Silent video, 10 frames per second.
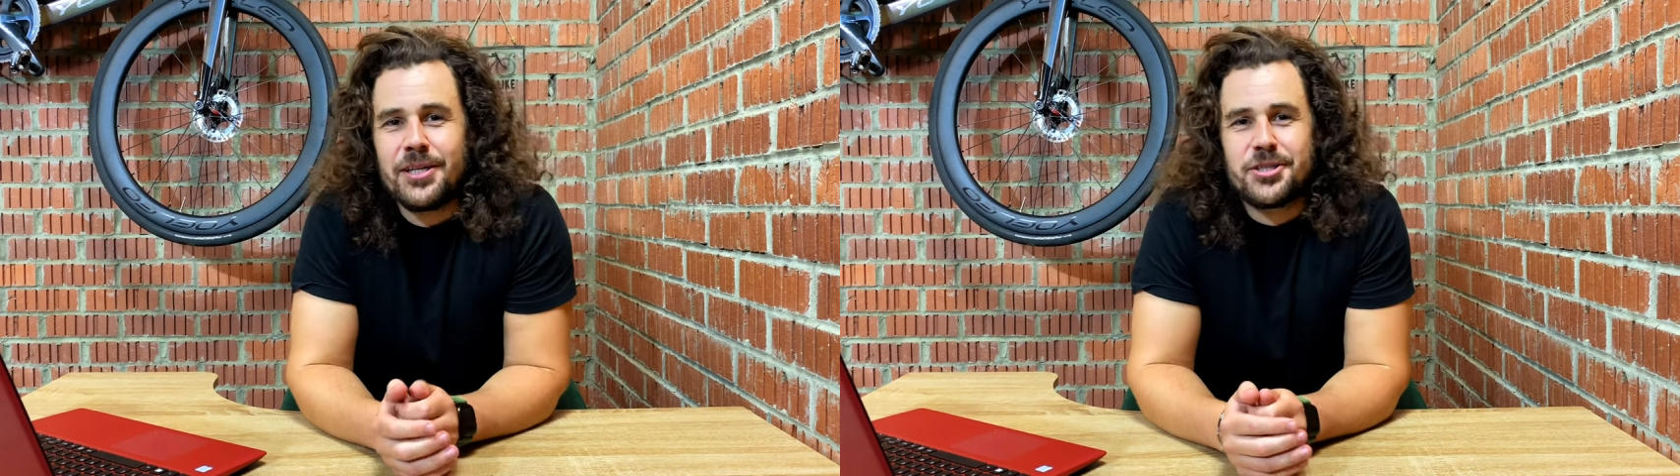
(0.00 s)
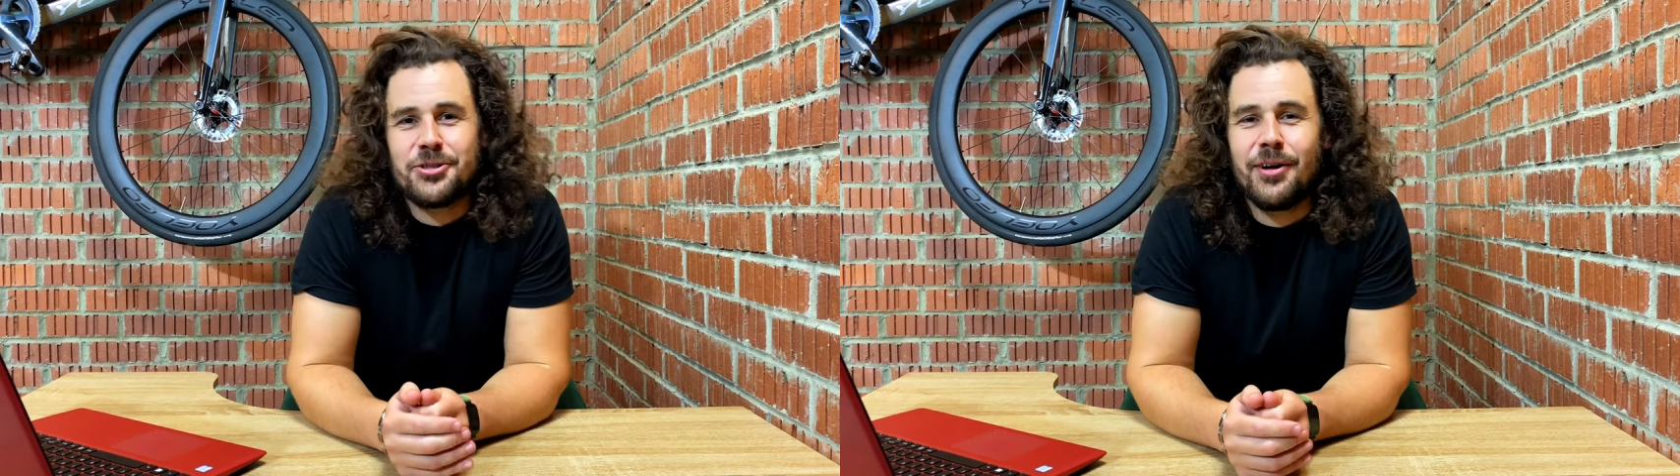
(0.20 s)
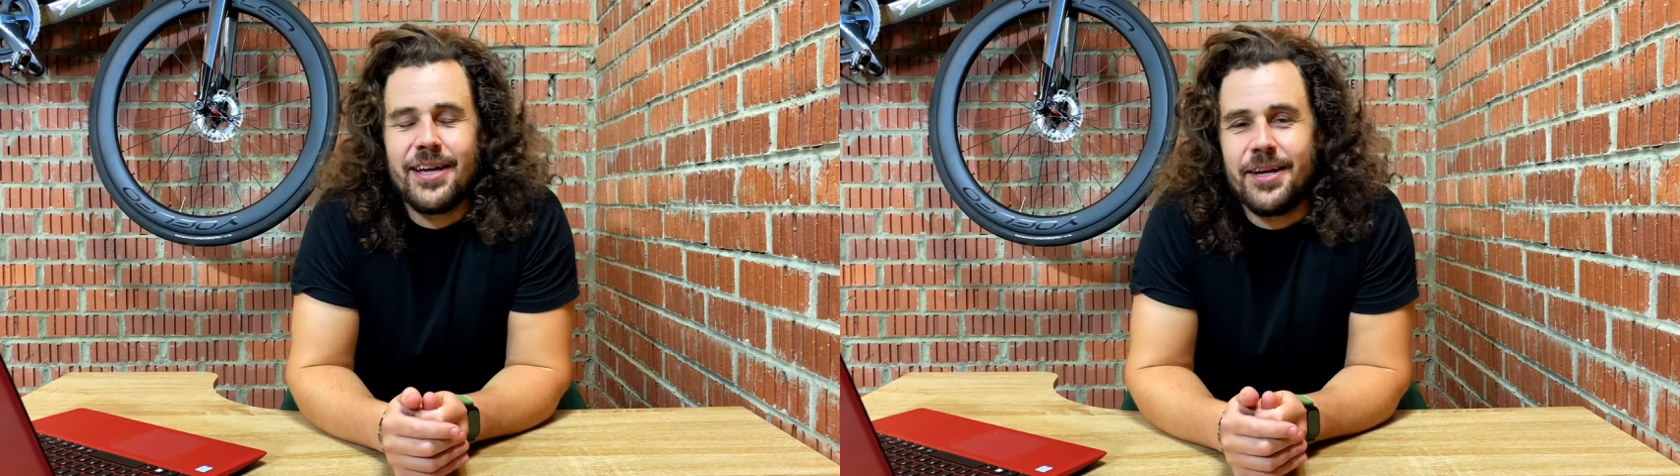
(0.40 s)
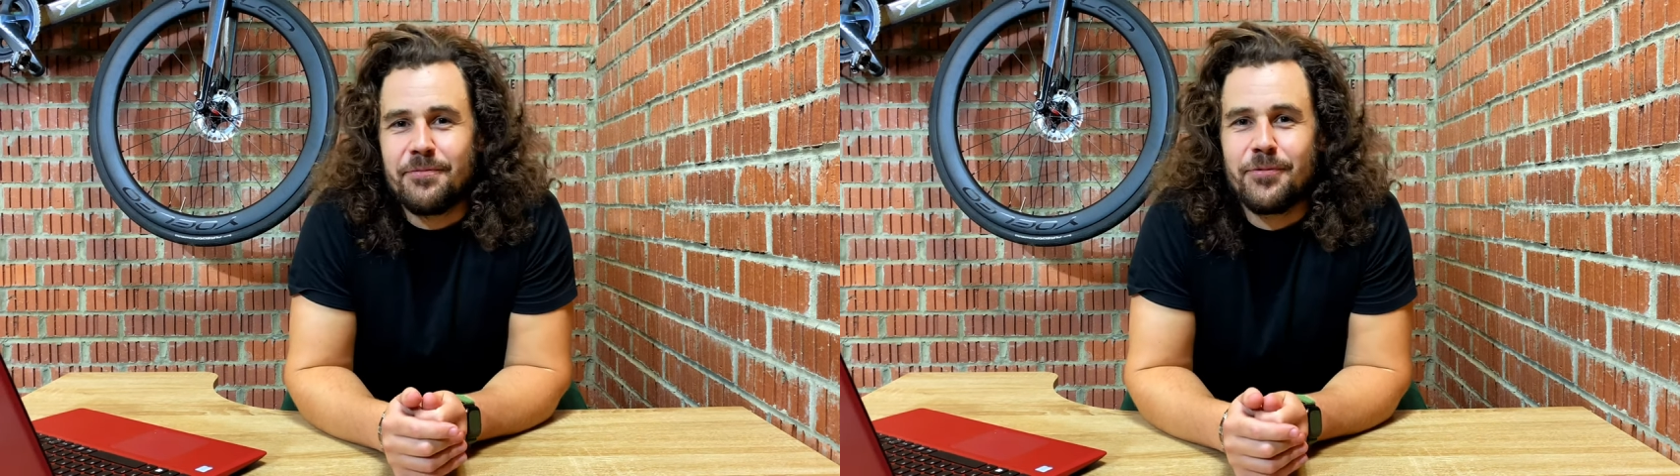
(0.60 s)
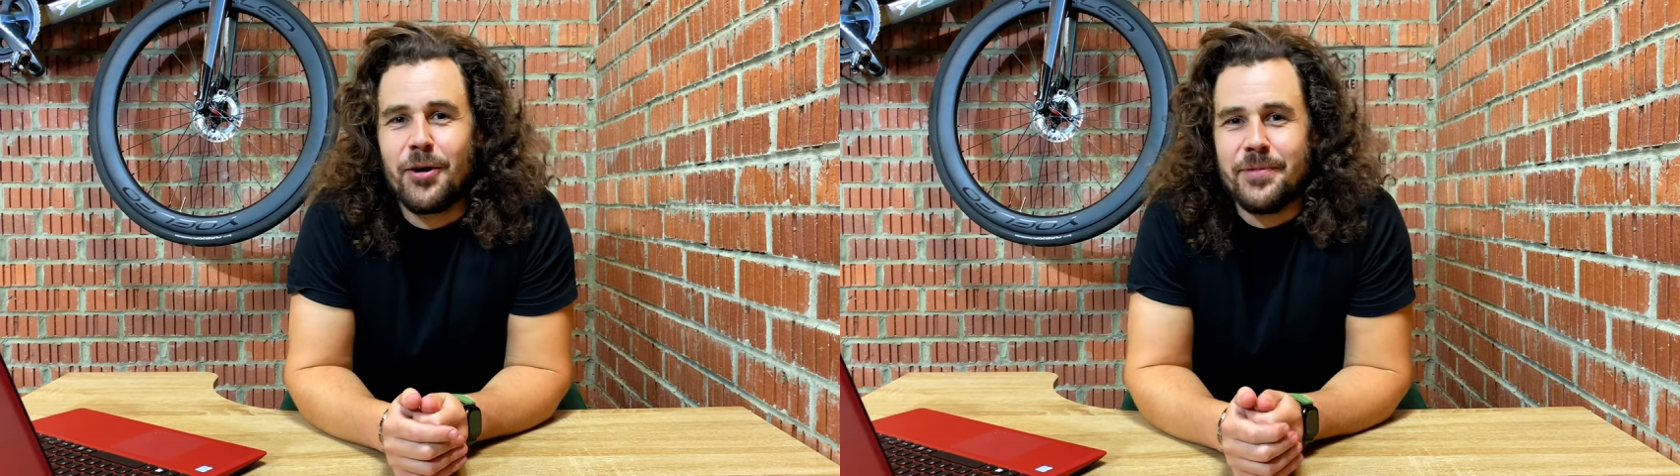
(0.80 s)
straight in
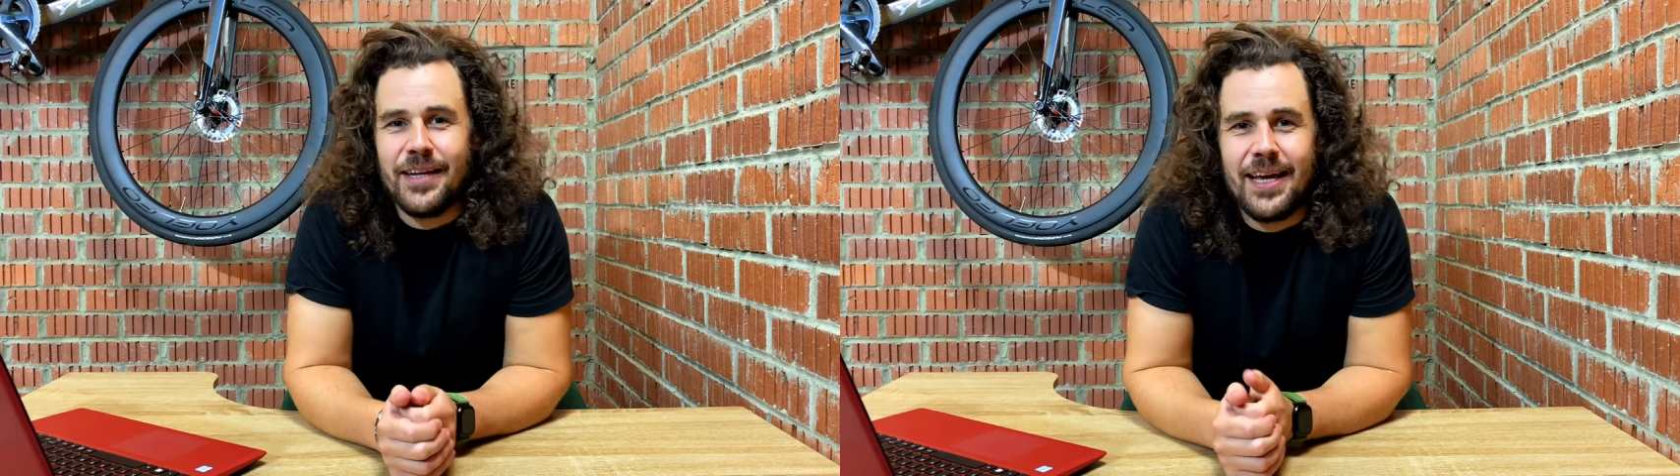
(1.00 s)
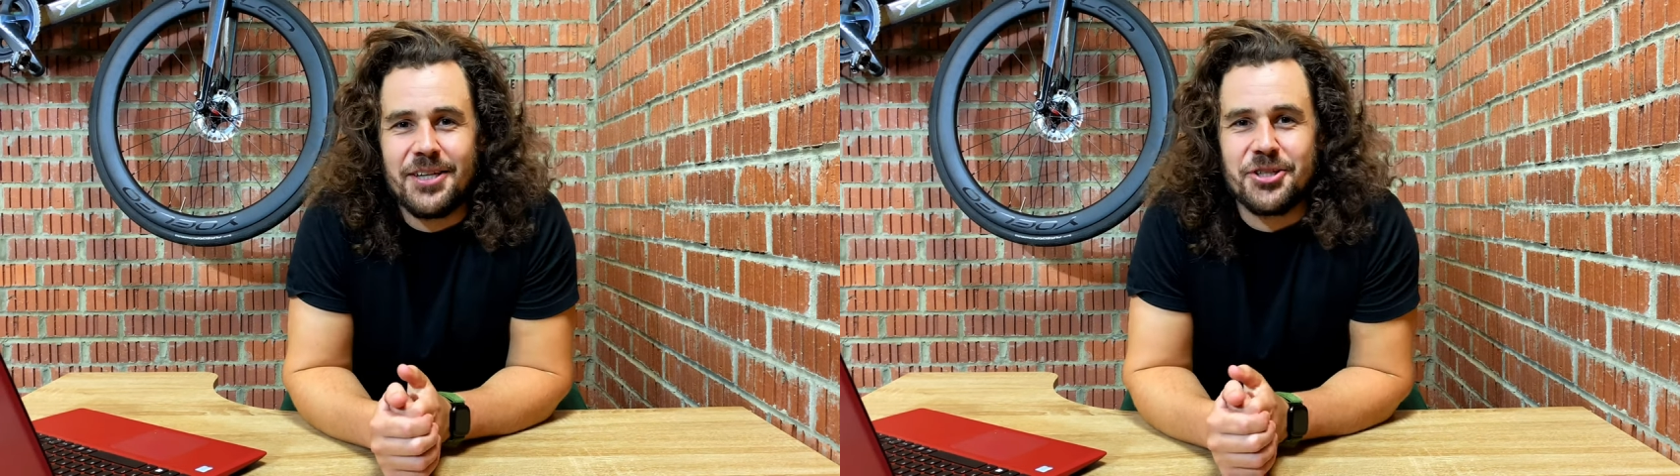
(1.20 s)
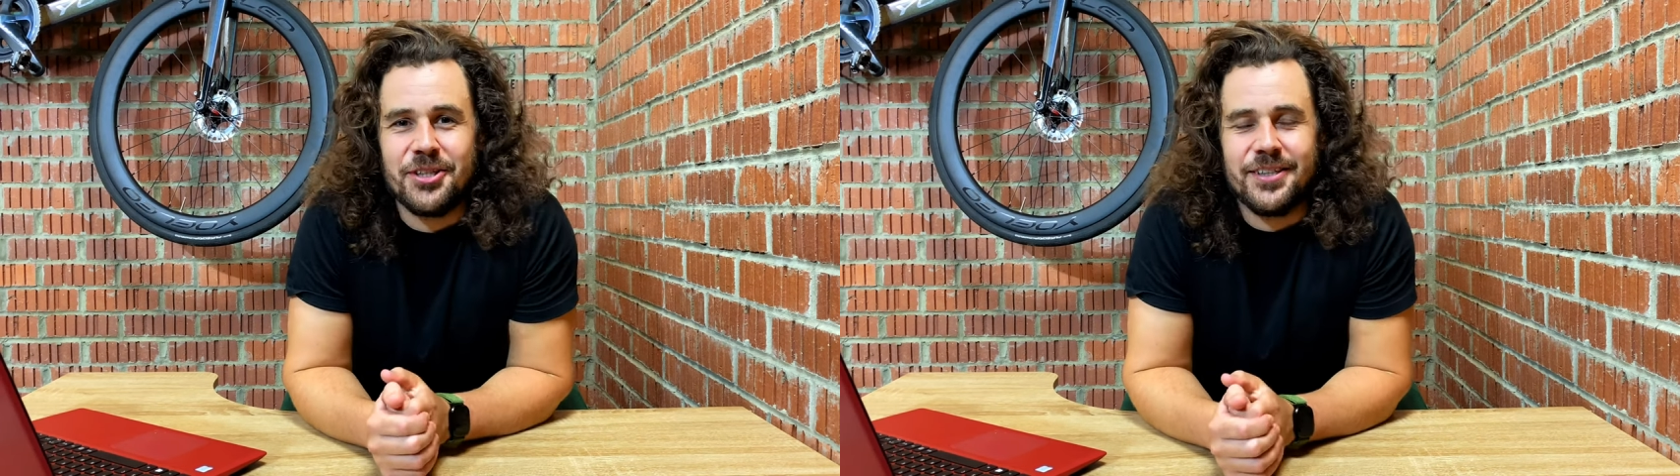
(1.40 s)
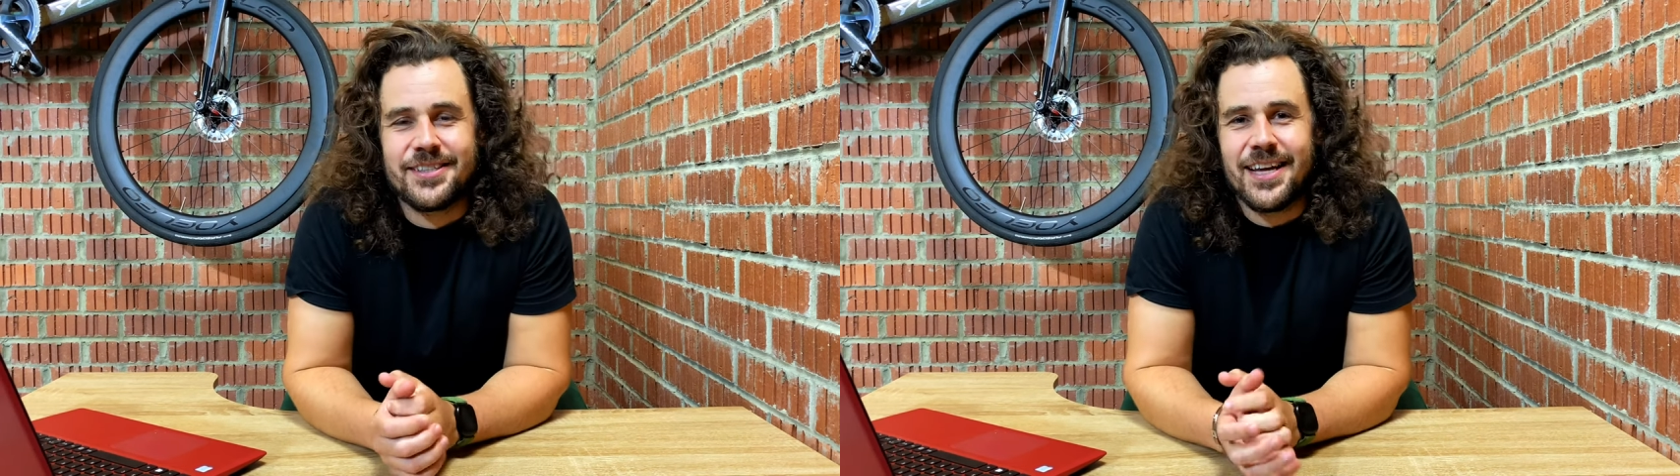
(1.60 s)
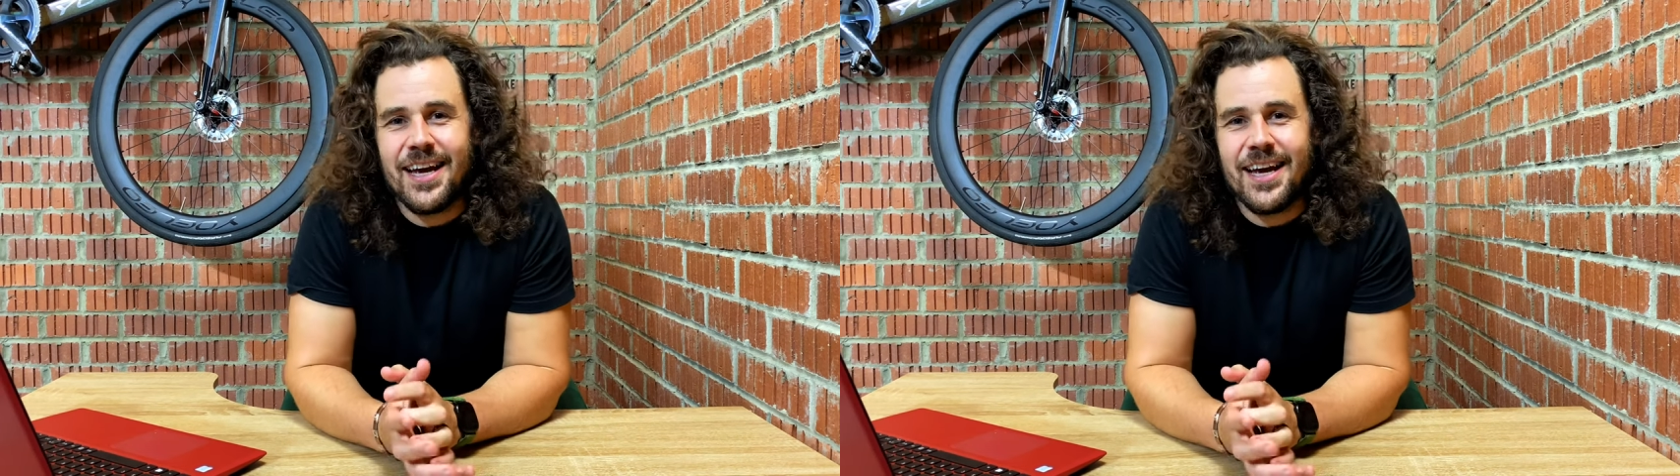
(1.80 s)
from the legends